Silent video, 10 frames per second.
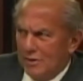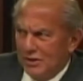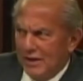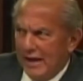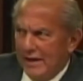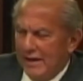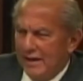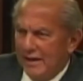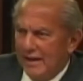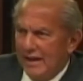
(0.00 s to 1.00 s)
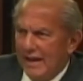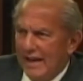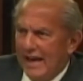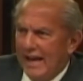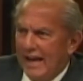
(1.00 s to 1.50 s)
a state,
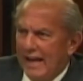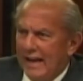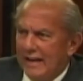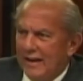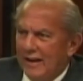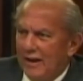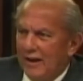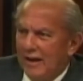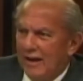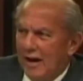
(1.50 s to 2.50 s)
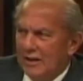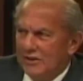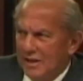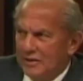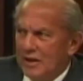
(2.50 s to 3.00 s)
and
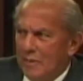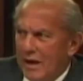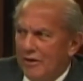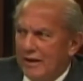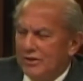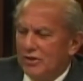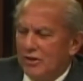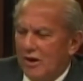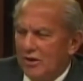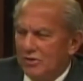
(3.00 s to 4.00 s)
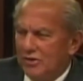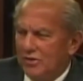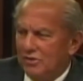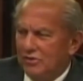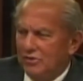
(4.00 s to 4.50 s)
in some areas, our
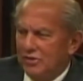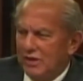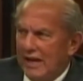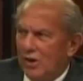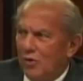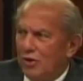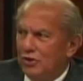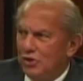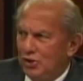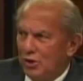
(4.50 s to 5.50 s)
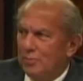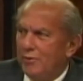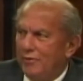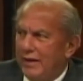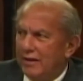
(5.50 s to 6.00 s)
state laws should
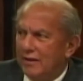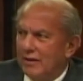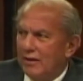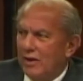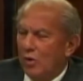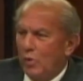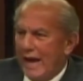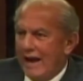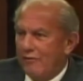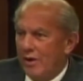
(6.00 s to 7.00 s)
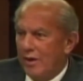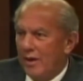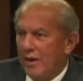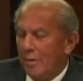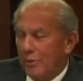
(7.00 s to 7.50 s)
prevail. We have
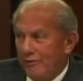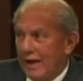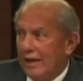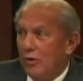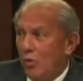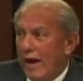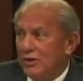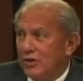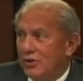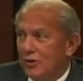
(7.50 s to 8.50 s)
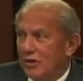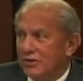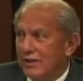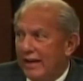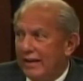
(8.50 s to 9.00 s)
a prevailing wage in New York
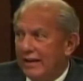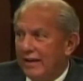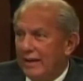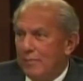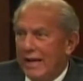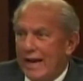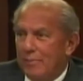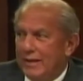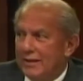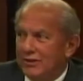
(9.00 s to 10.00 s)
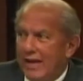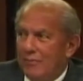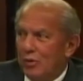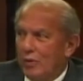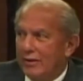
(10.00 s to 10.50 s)
State. It may not be the
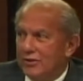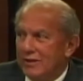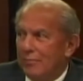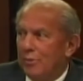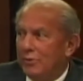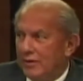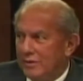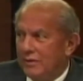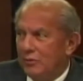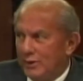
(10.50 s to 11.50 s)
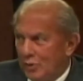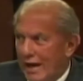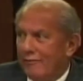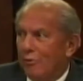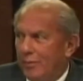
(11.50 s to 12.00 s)
same throughout the state, but we do
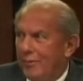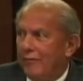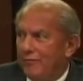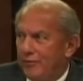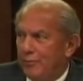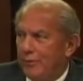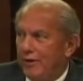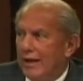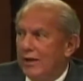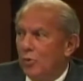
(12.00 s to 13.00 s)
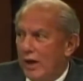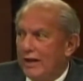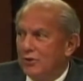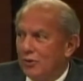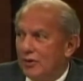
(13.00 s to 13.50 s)
have a prevailing
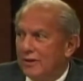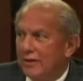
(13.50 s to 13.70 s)
wage law.